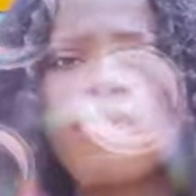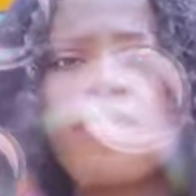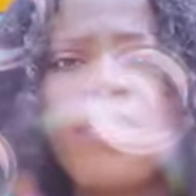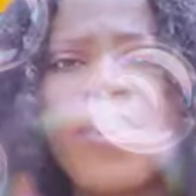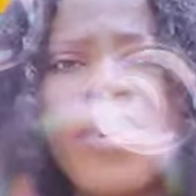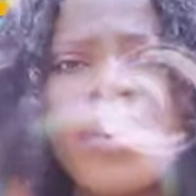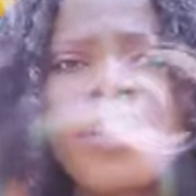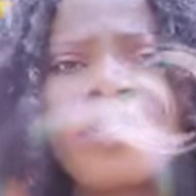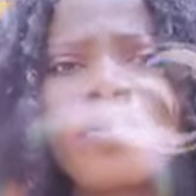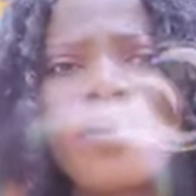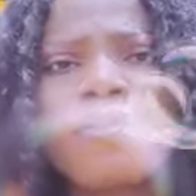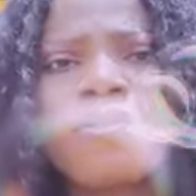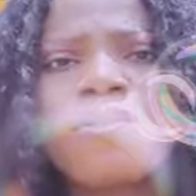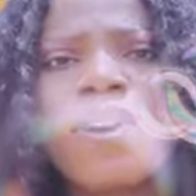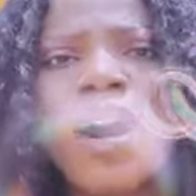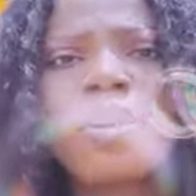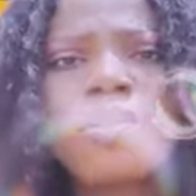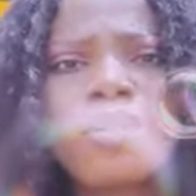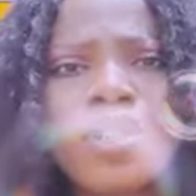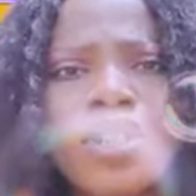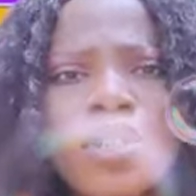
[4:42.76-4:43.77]
pick some
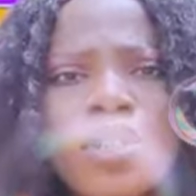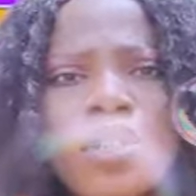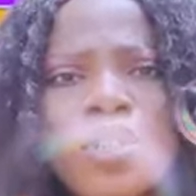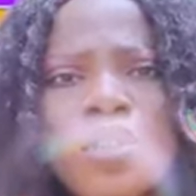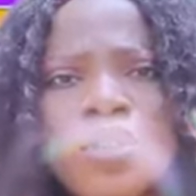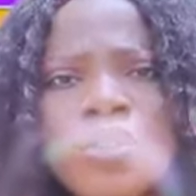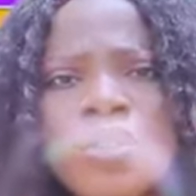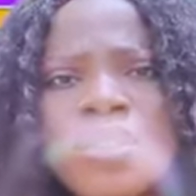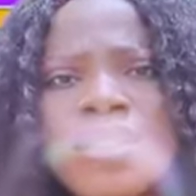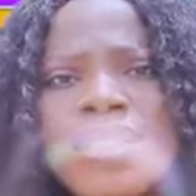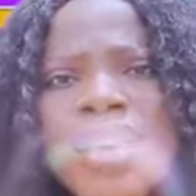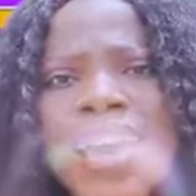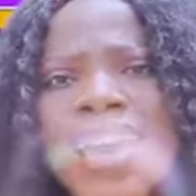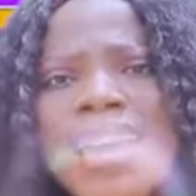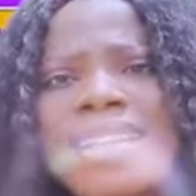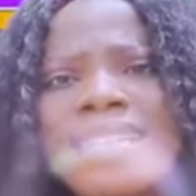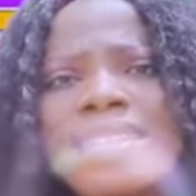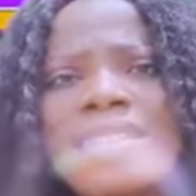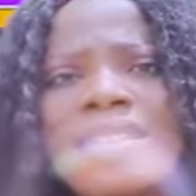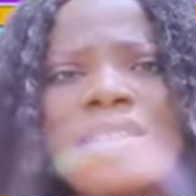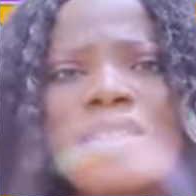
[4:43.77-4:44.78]
foundations
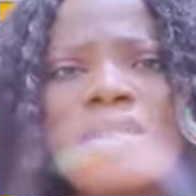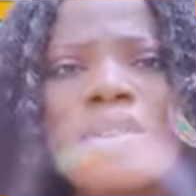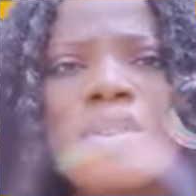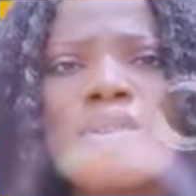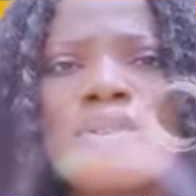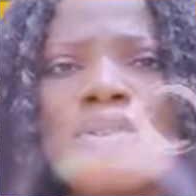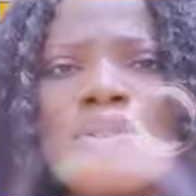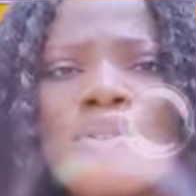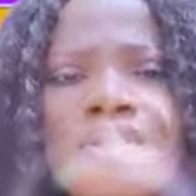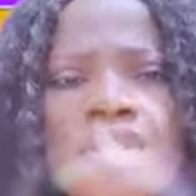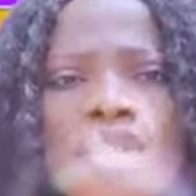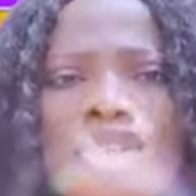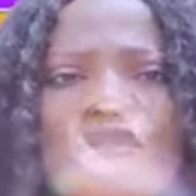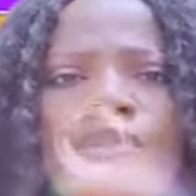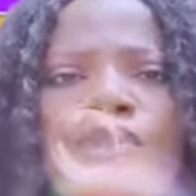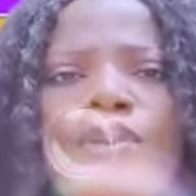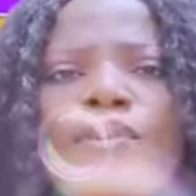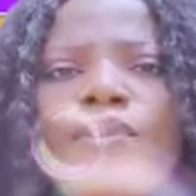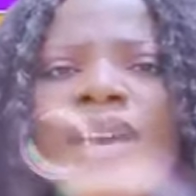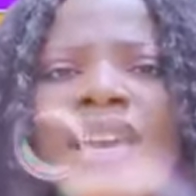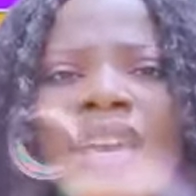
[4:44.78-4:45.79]
and use it
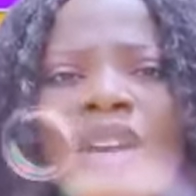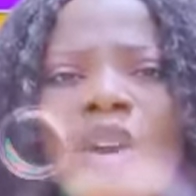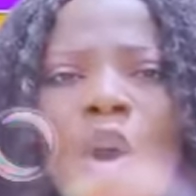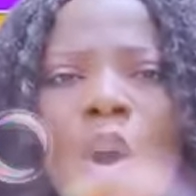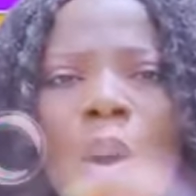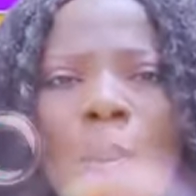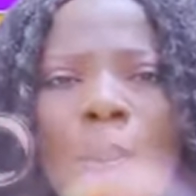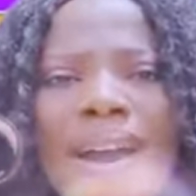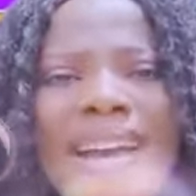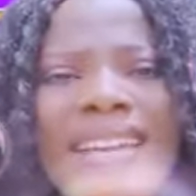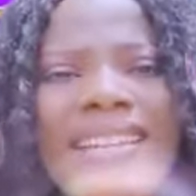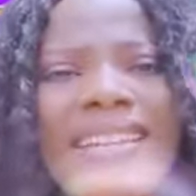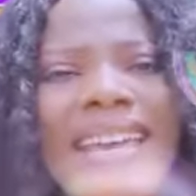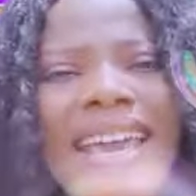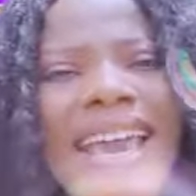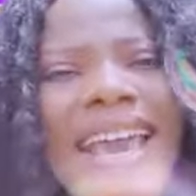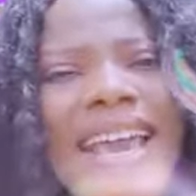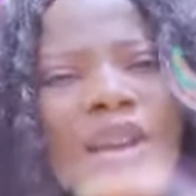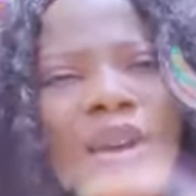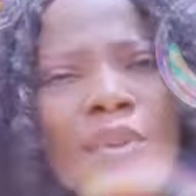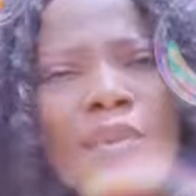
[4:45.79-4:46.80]
for makeup, and they
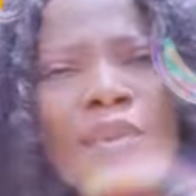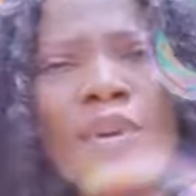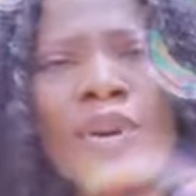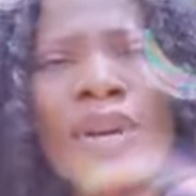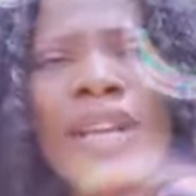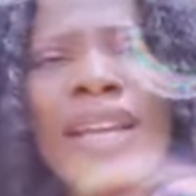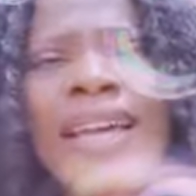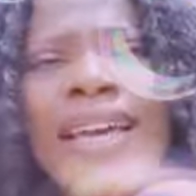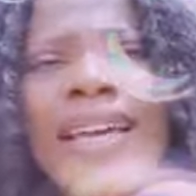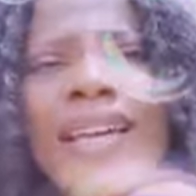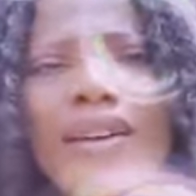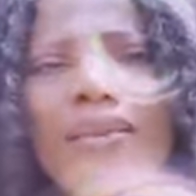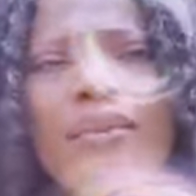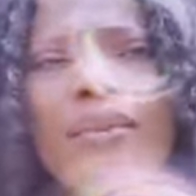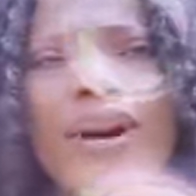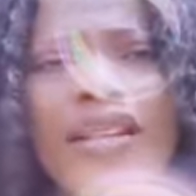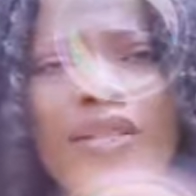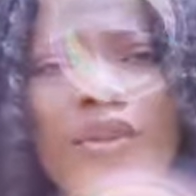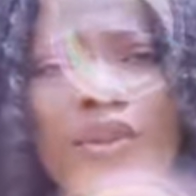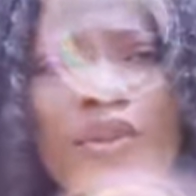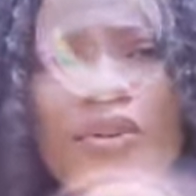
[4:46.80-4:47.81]
end up looking like a
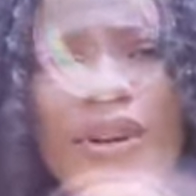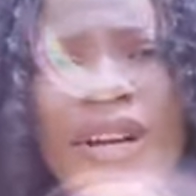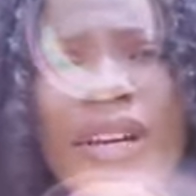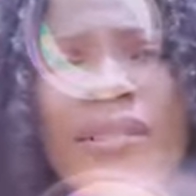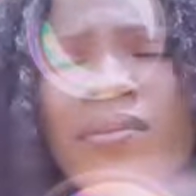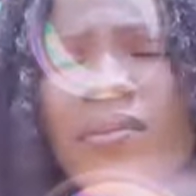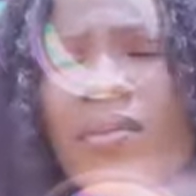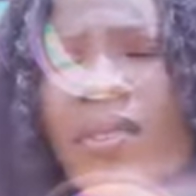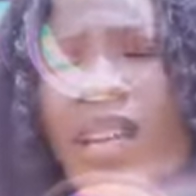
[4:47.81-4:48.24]
masquerade,